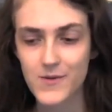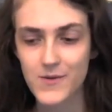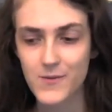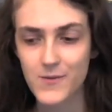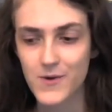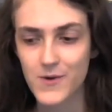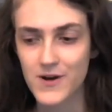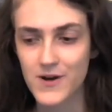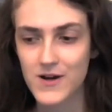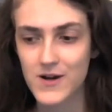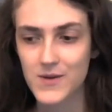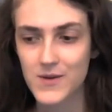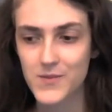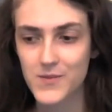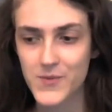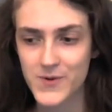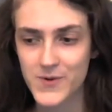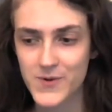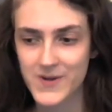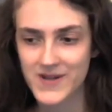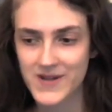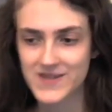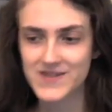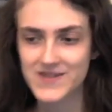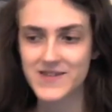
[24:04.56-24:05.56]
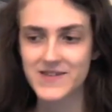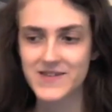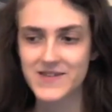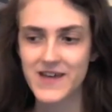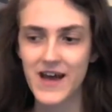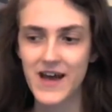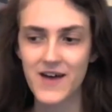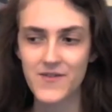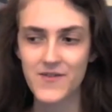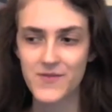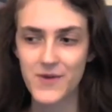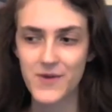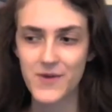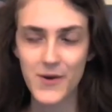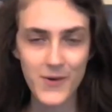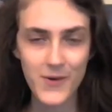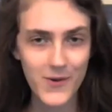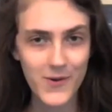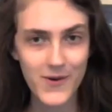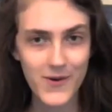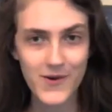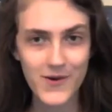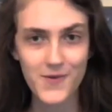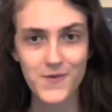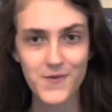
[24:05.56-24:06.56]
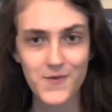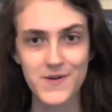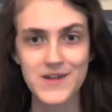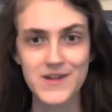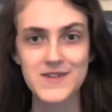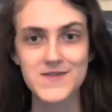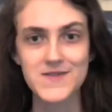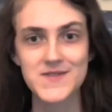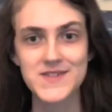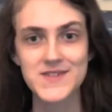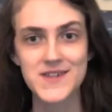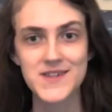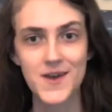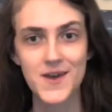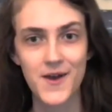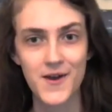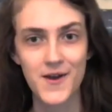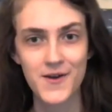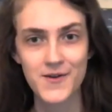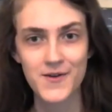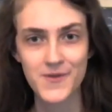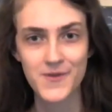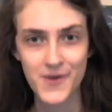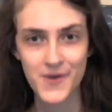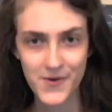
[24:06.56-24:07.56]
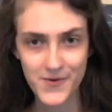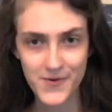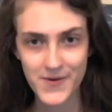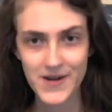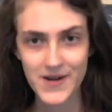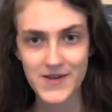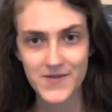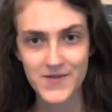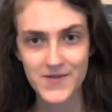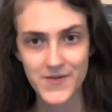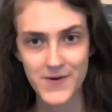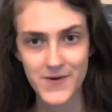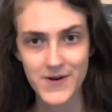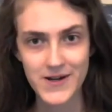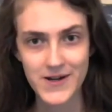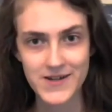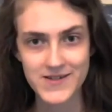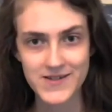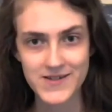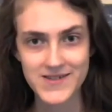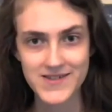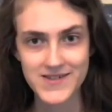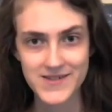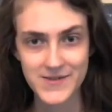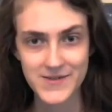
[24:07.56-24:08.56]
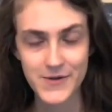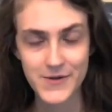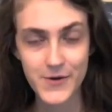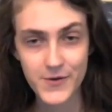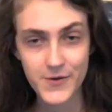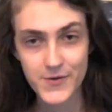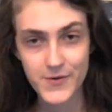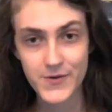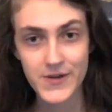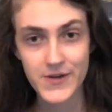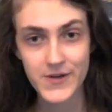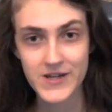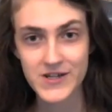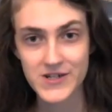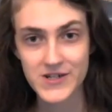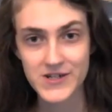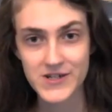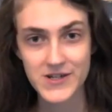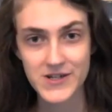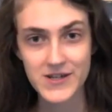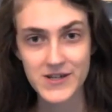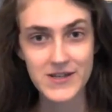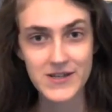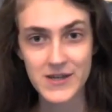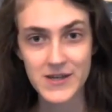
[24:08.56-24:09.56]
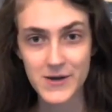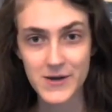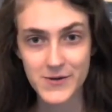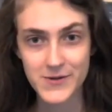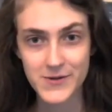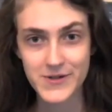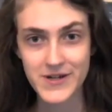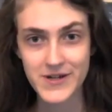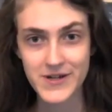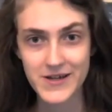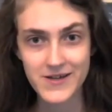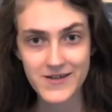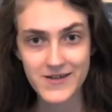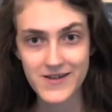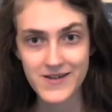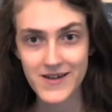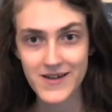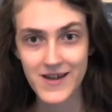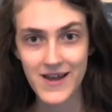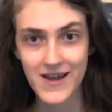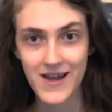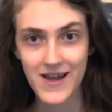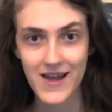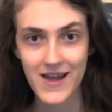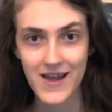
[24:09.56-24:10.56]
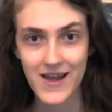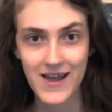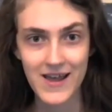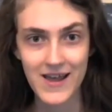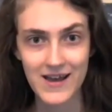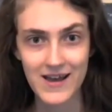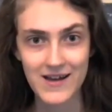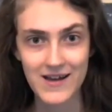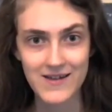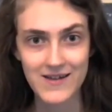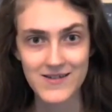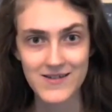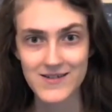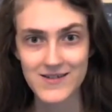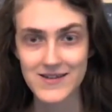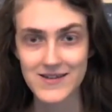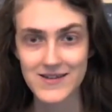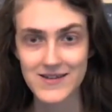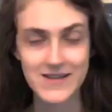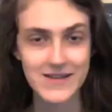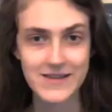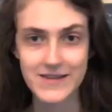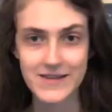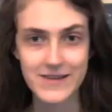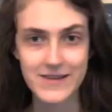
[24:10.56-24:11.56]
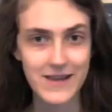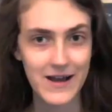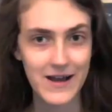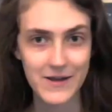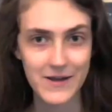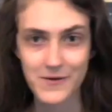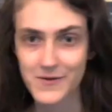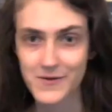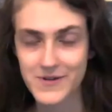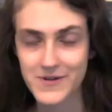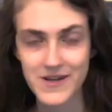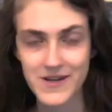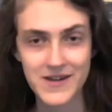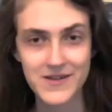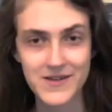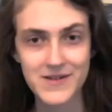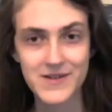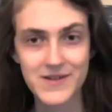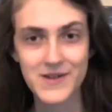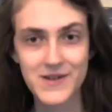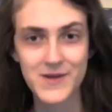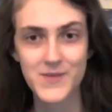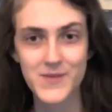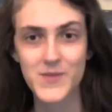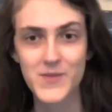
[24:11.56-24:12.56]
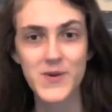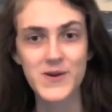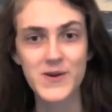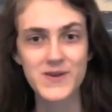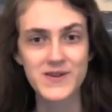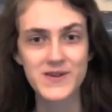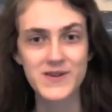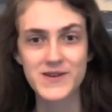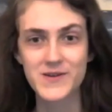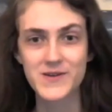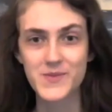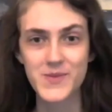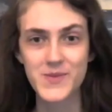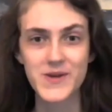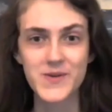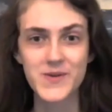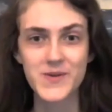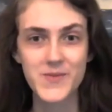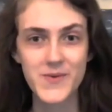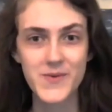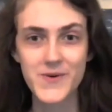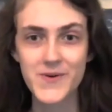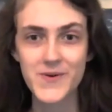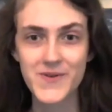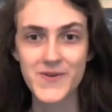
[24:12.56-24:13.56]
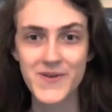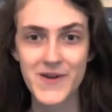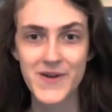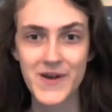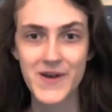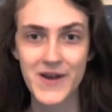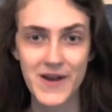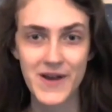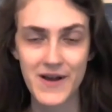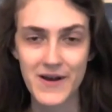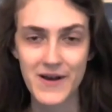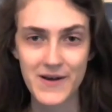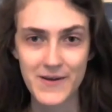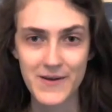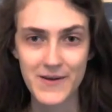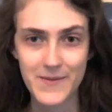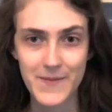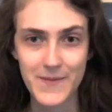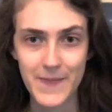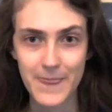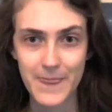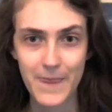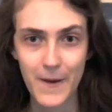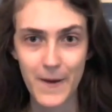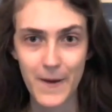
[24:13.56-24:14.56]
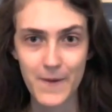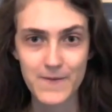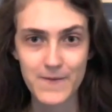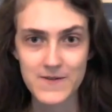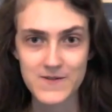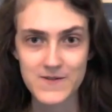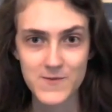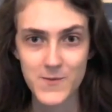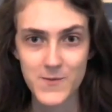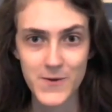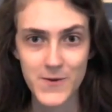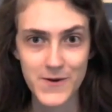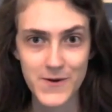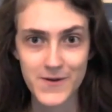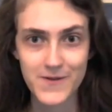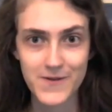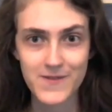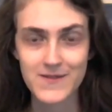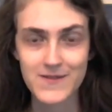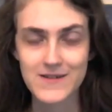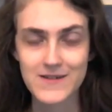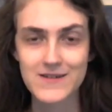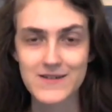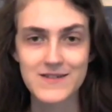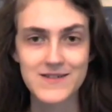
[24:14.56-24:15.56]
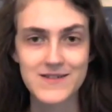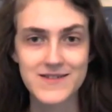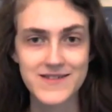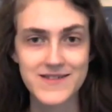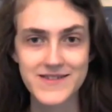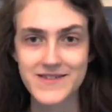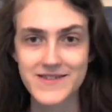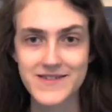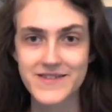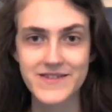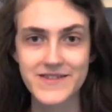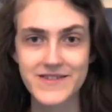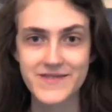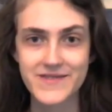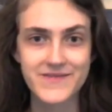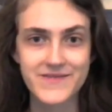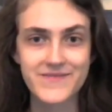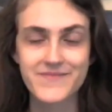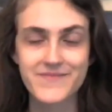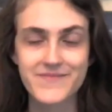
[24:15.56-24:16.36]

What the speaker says: we're predicted to have no coral reefs, no rainforests, no fish in the ocean, and like 9 or 10 billion people on this world that is